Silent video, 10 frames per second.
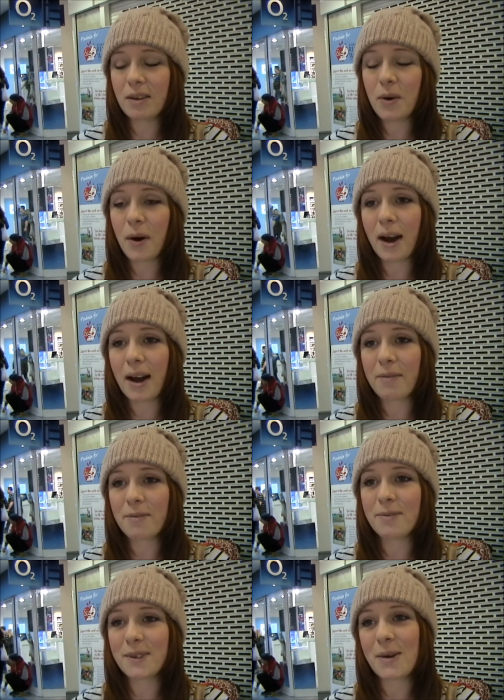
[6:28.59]
not
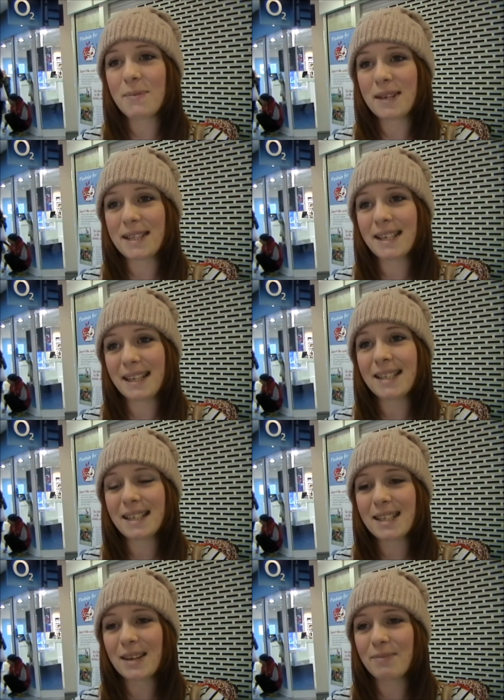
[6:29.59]
have diabetes
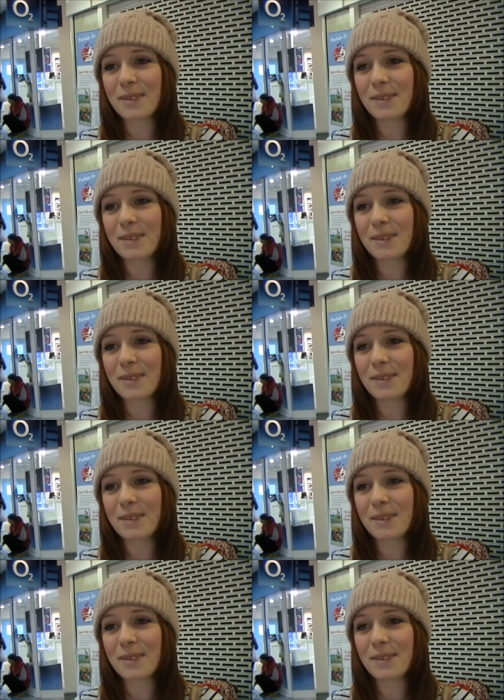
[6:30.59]
at some